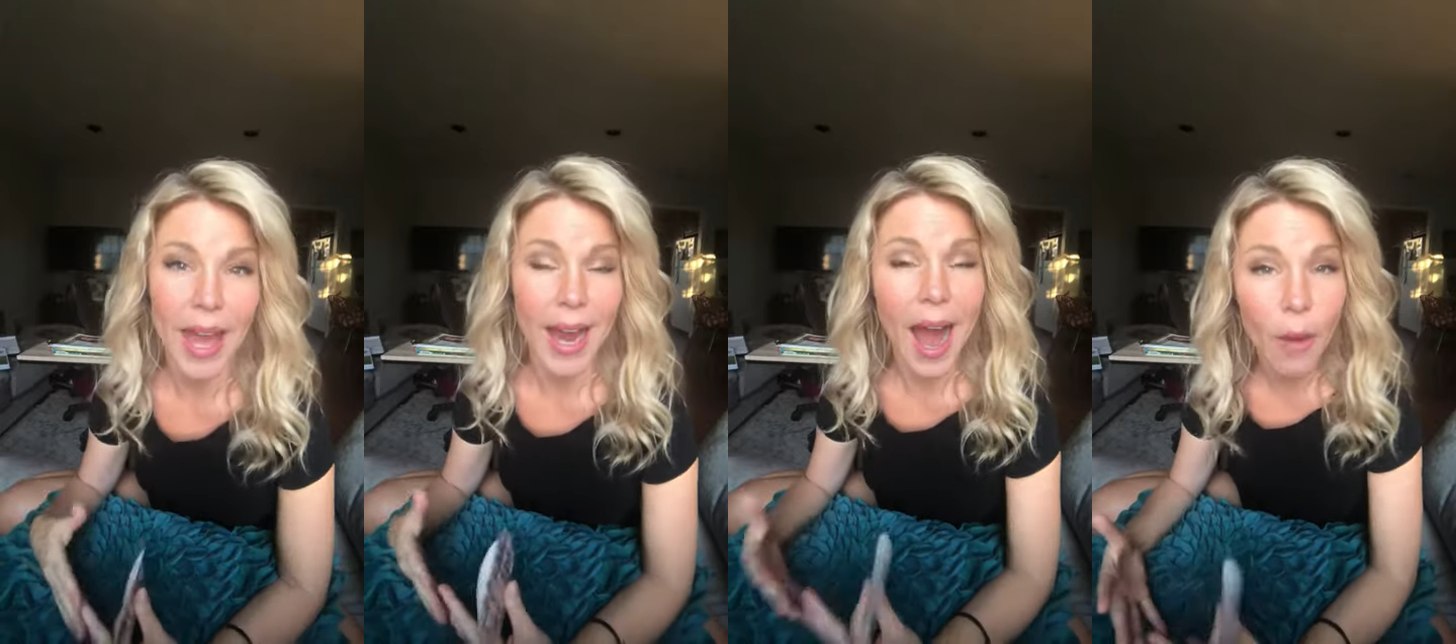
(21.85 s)

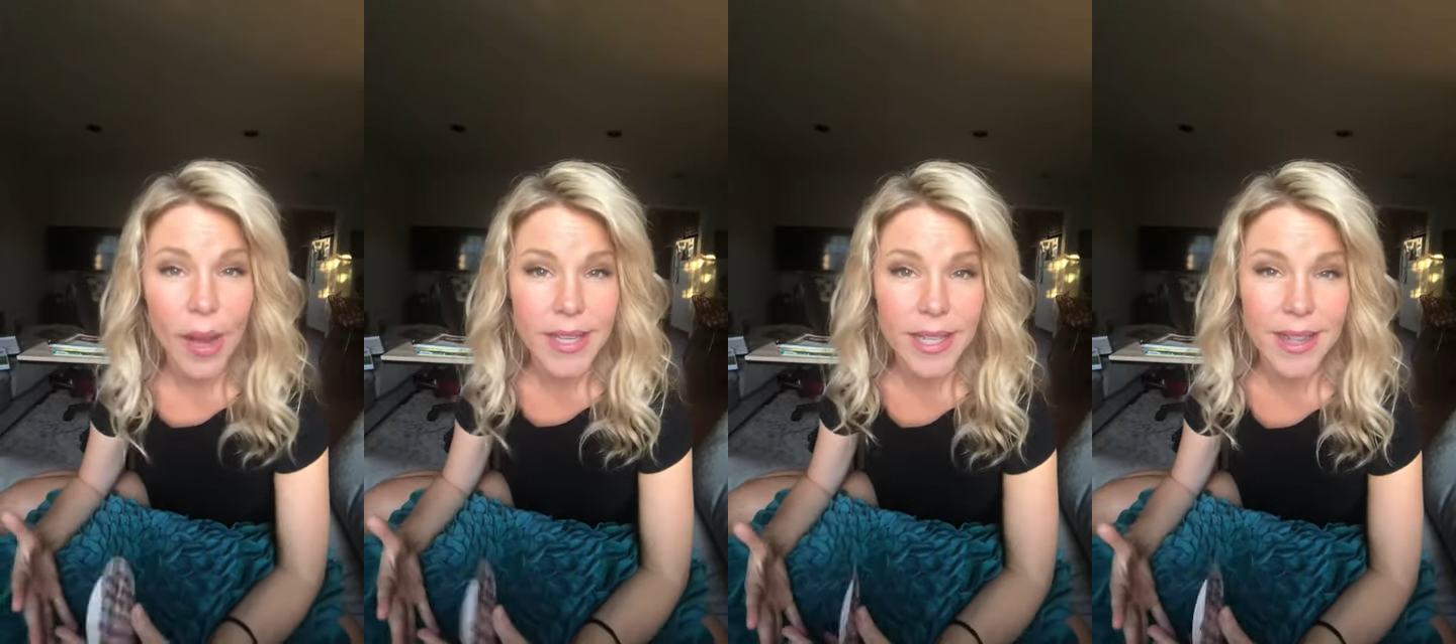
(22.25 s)
and how
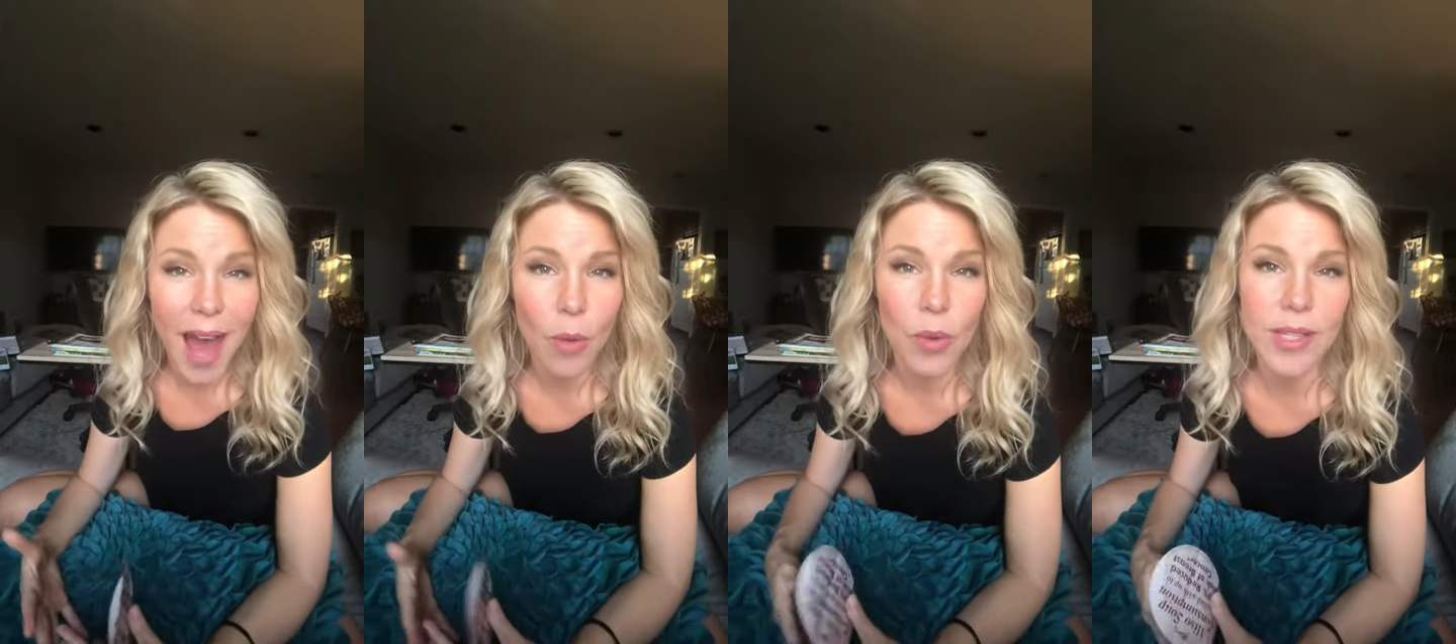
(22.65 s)
I did
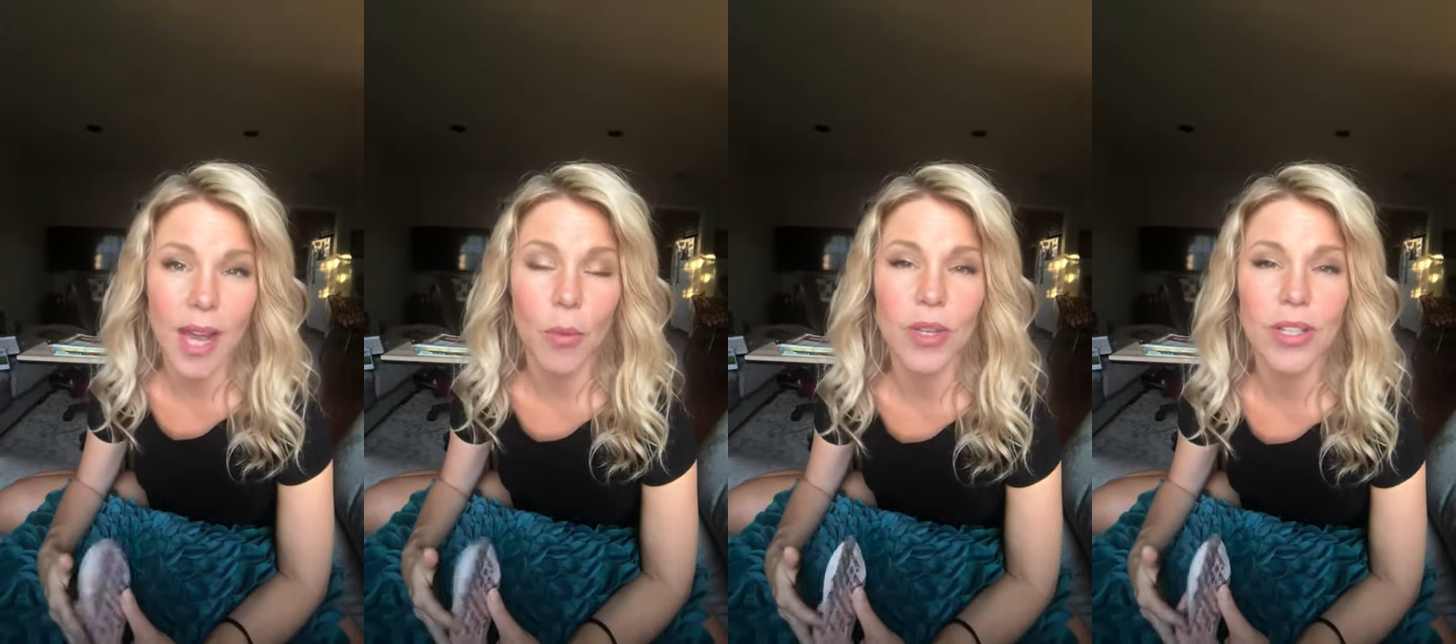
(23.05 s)
that was
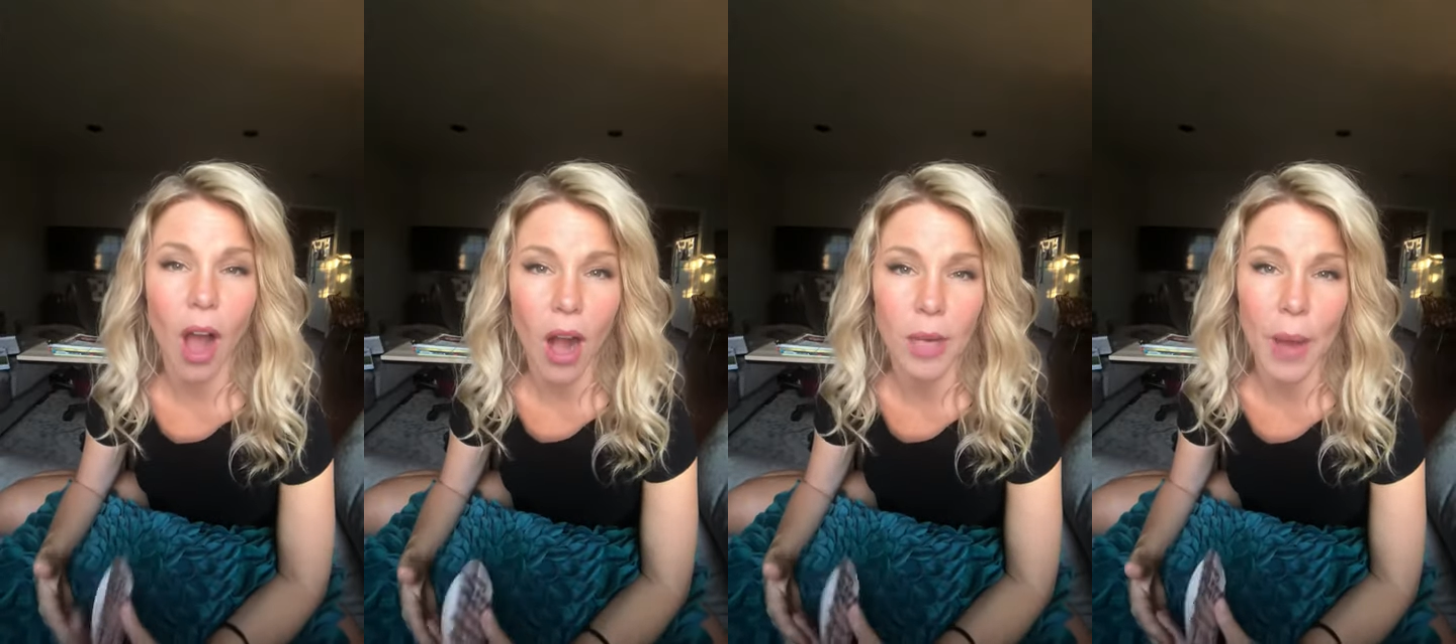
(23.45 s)
I would
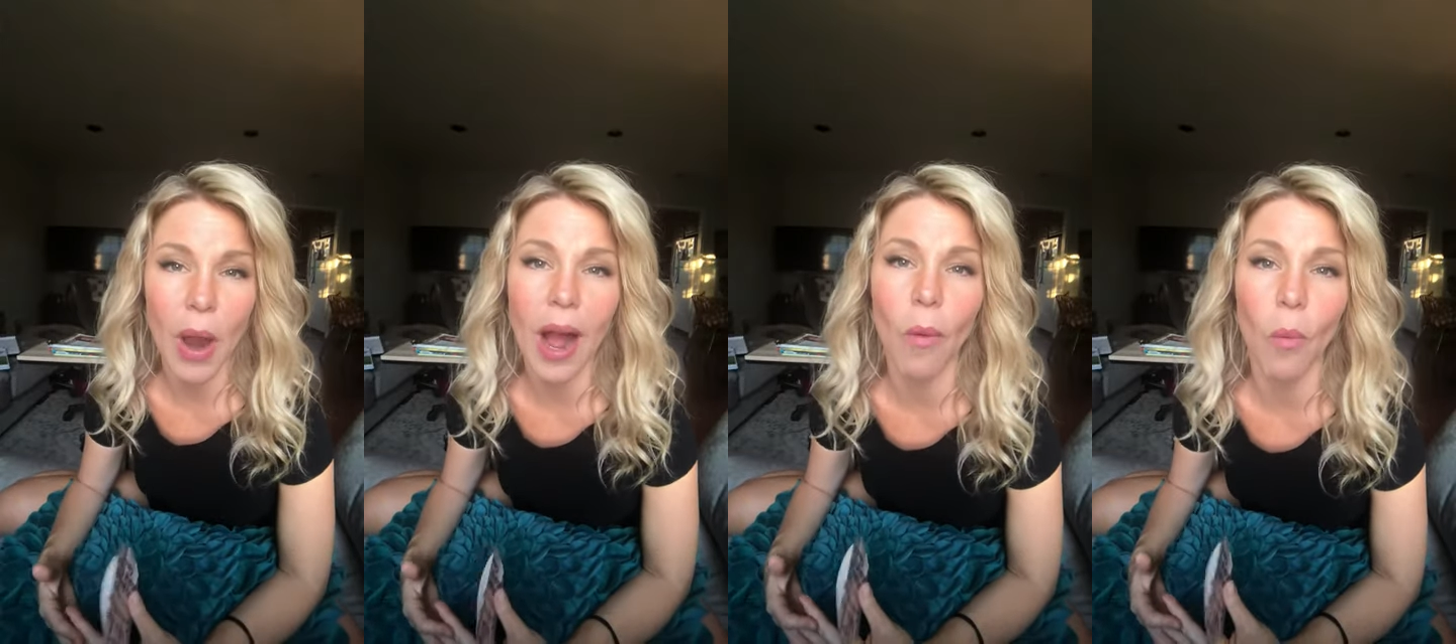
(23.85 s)
talk about how